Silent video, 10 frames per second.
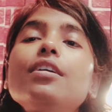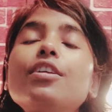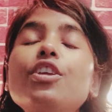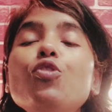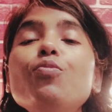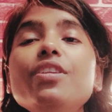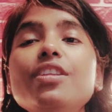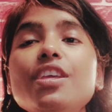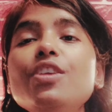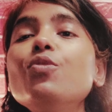cumin
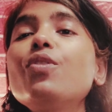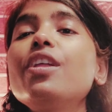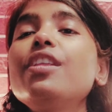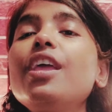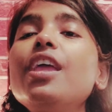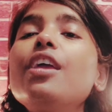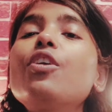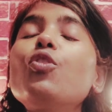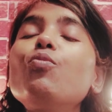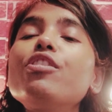tea you can take,
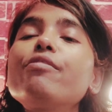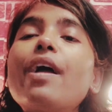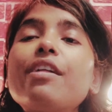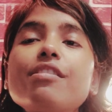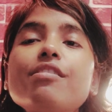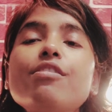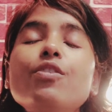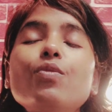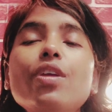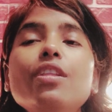cumin spices
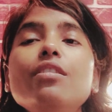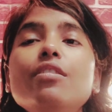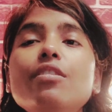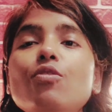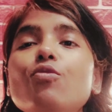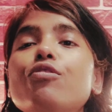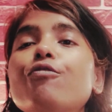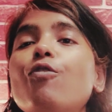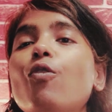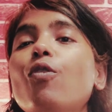you can use
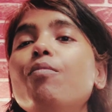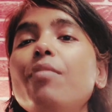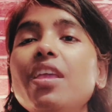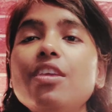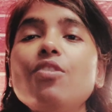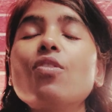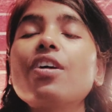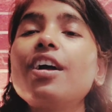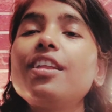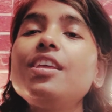for making your
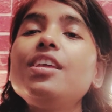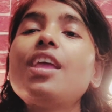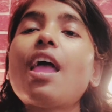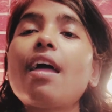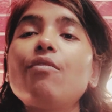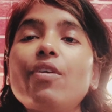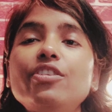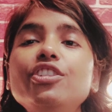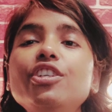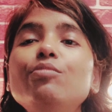curry and
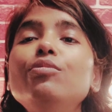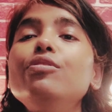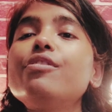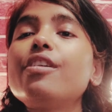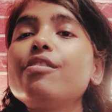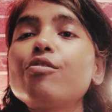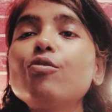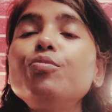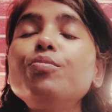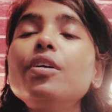vegetables and
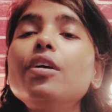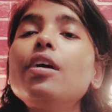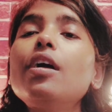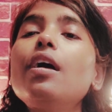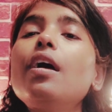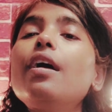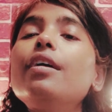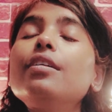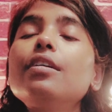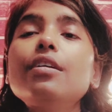soup.
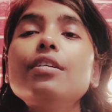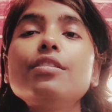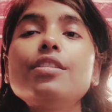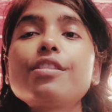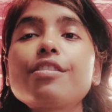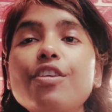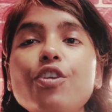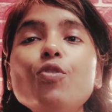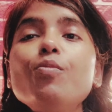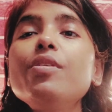This
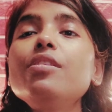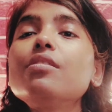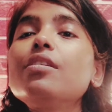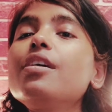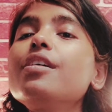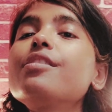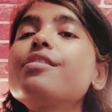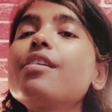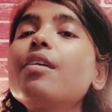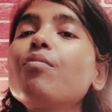cumin is
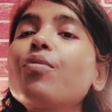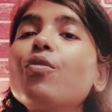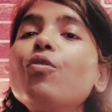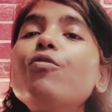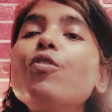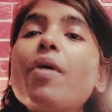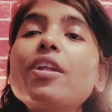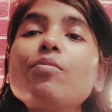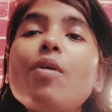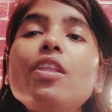improve your
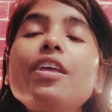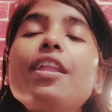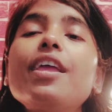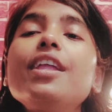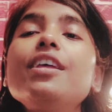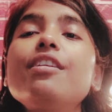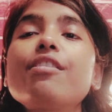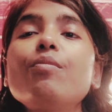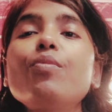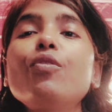metabolic rate, it's
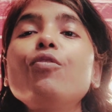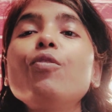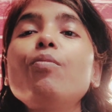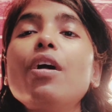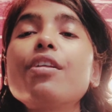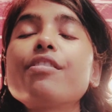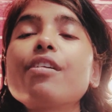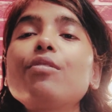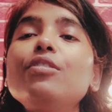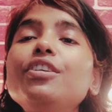improve your blood
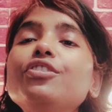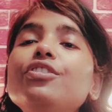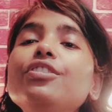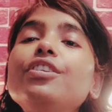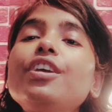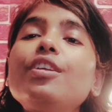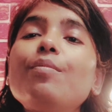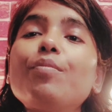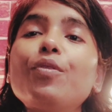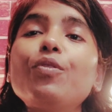circulation, it
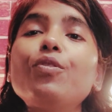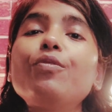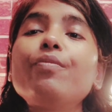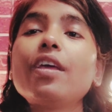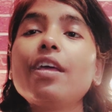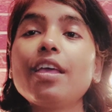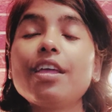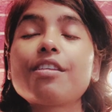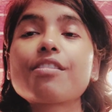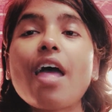improve,
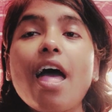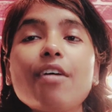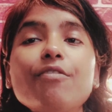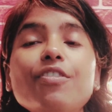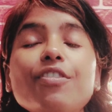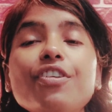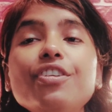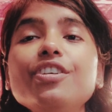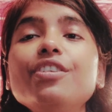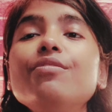it's has rich
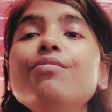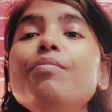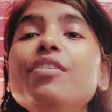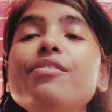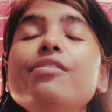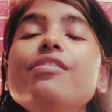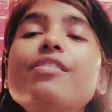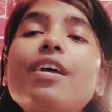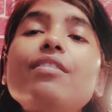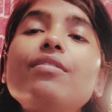in minerals
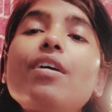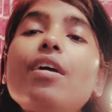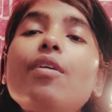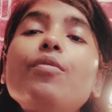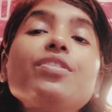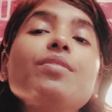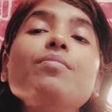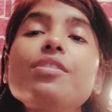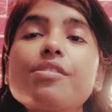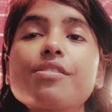and
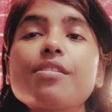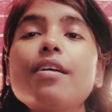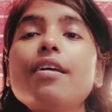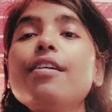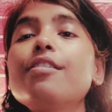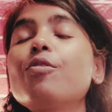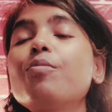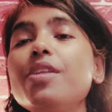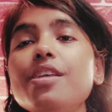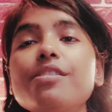vitamins. So
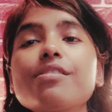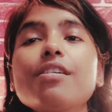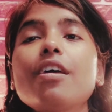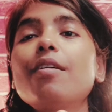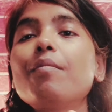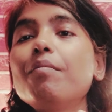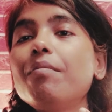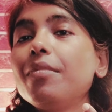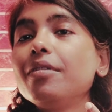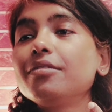please
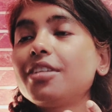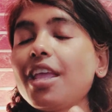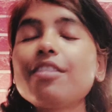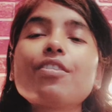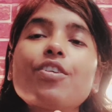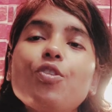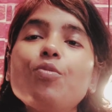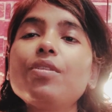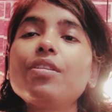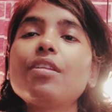take the
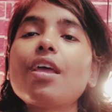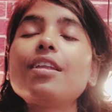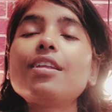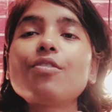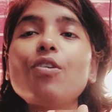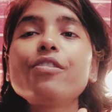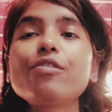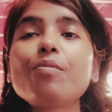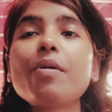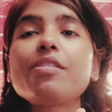cumin, and it also
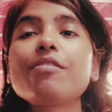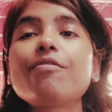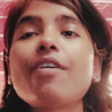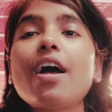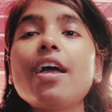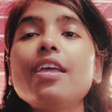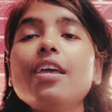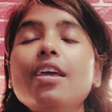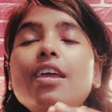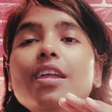pacify,
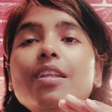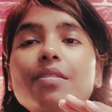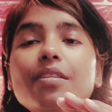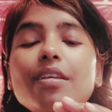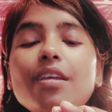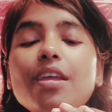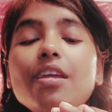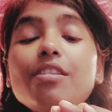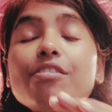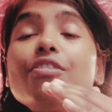
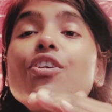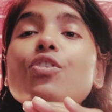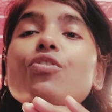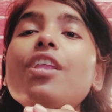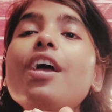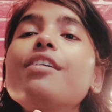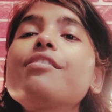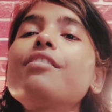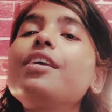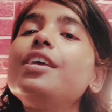it's neutralize
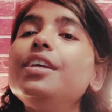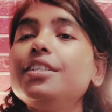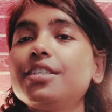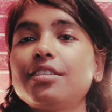the heat.